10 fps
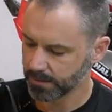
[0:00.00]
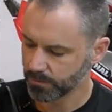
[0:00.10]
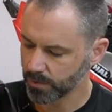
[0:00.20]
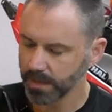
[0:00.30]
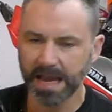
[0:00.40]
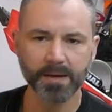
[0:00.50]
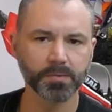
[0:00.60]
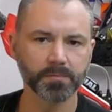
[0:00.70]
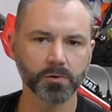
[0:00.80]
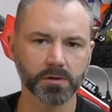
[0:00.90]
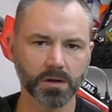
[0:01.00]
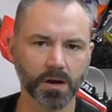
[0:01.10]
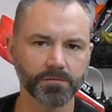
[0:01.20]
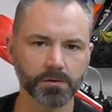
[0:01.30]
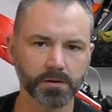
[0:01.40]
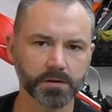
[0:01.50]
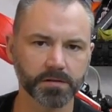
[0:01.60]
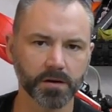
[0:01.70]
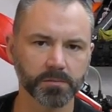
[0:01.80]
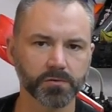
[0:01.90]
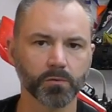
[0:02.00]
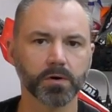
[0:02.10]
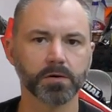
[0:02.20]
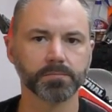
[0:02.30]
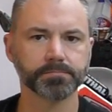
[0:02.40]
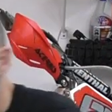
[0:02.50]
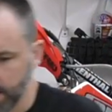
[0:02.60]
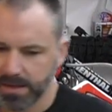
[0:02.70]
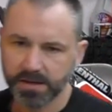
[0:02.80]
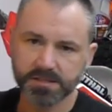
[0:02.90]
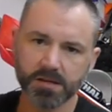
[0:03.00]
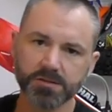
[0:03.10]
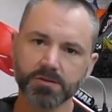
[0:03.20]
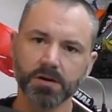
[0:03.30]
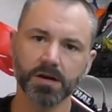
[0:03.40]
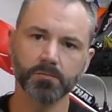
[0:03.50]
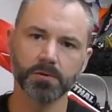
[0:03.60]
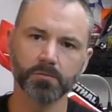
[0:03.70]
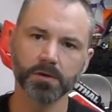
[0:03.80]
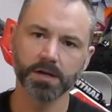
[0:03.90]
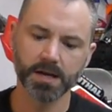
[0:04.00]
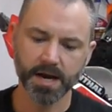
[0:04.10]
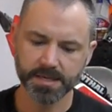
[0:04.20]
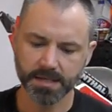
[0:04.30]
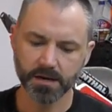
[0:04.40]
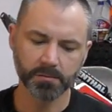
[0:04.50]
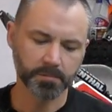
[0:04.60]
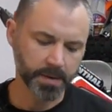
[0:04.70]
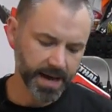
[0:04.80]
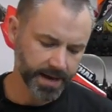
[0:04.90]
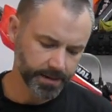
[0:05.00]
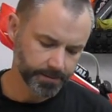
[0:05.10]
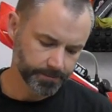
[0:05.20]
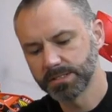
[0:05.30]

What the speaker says: really happy with the comfort of this helmet as well. It does also come with a really nice helmet bag.